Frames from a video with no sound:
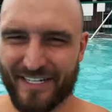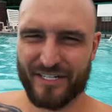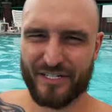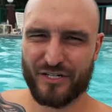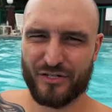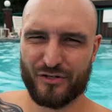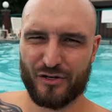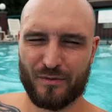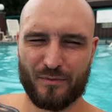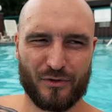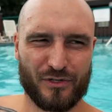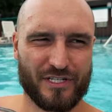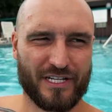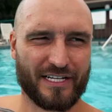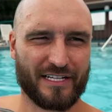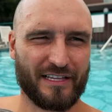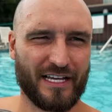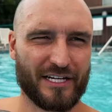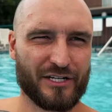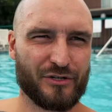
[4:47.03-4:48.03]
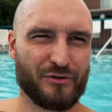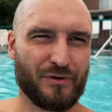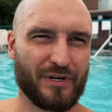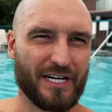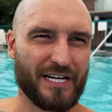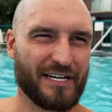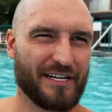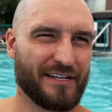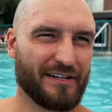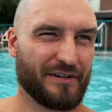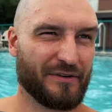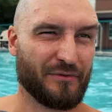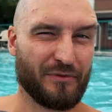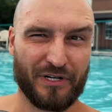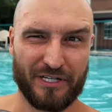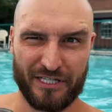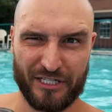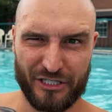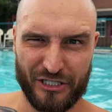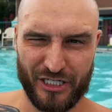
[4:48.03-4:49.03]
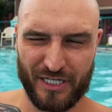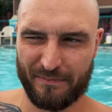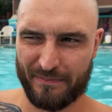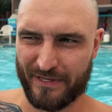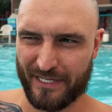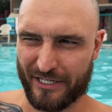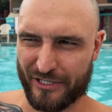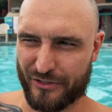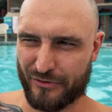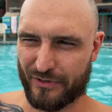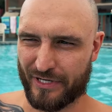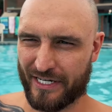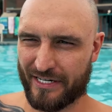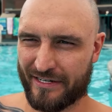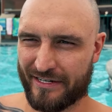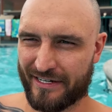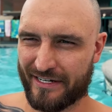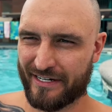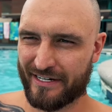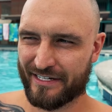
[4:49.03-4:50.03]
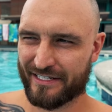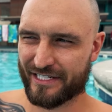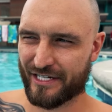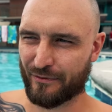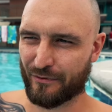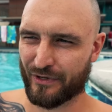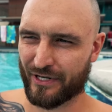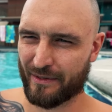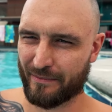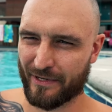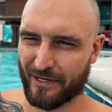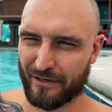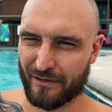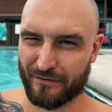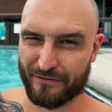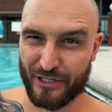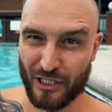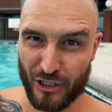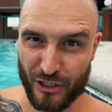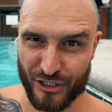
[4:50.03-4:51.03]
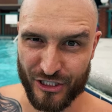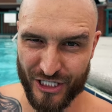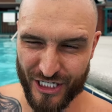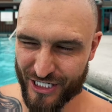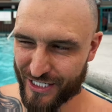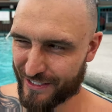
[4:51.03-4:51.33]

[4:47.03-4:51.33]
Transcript: This is almost like luxury, really cheap luxury, somewhere in the middle of Tennessee.